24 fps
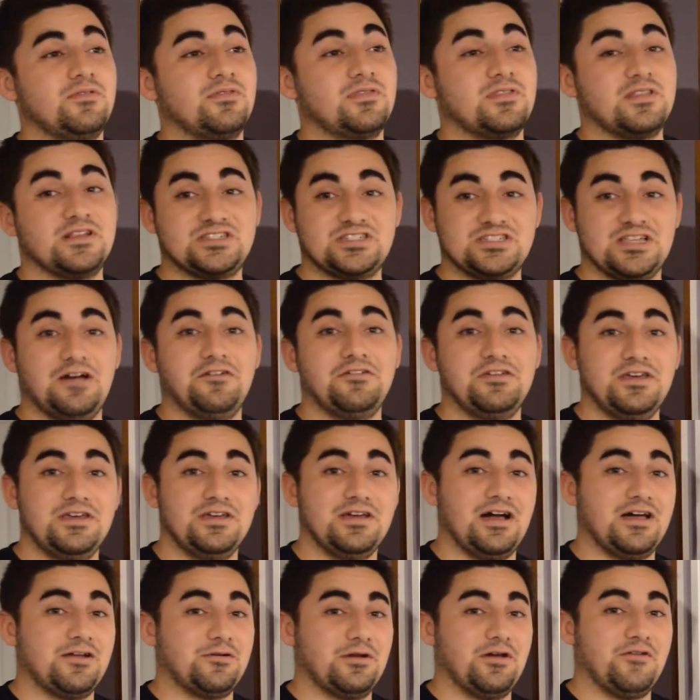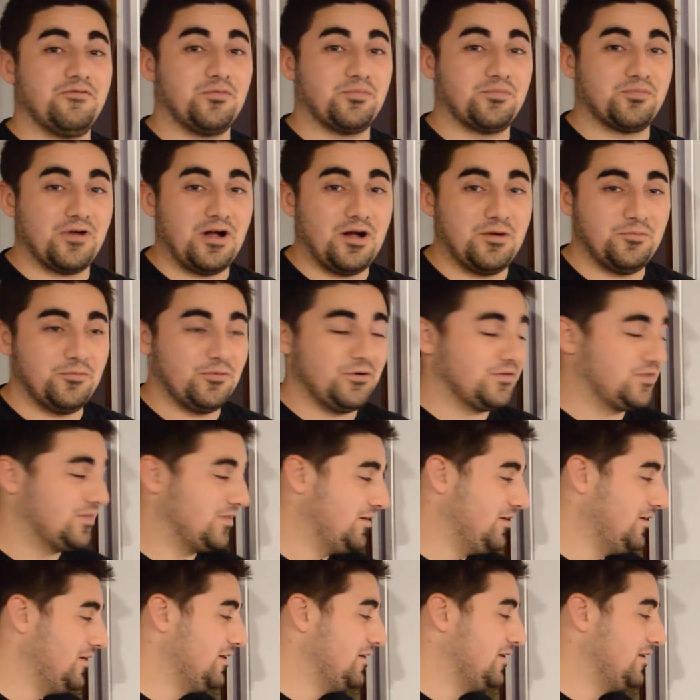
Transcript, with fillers: The celly, I don't have a problem with.